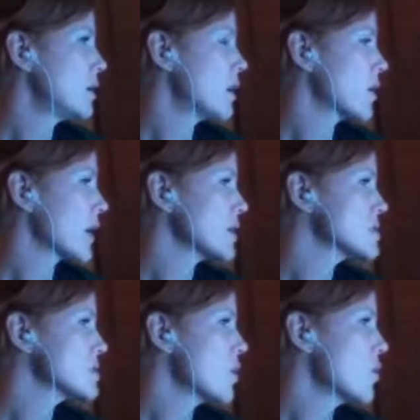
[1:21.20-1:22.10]
Okay,
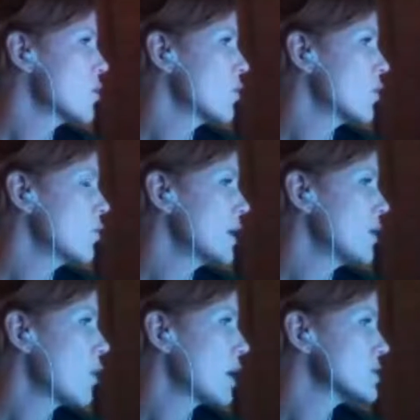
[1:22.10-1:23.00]
so we
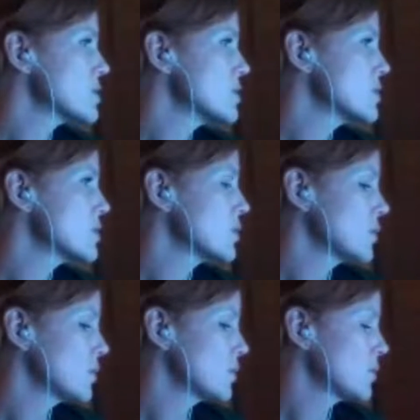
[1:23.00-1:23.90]
want to
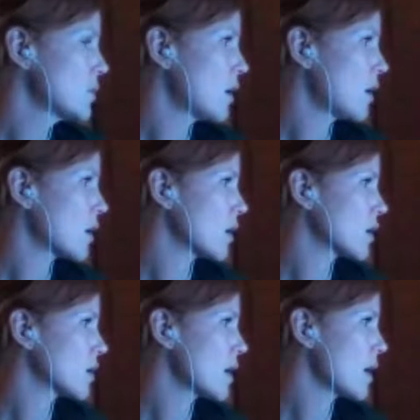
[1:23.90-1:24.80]
do
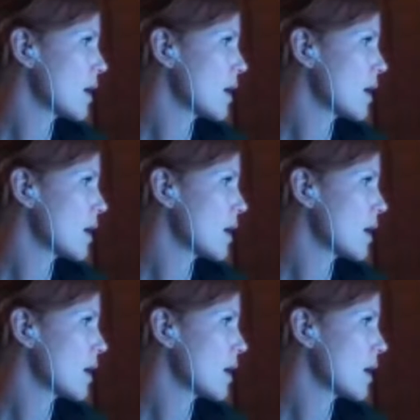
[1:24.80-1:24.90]
our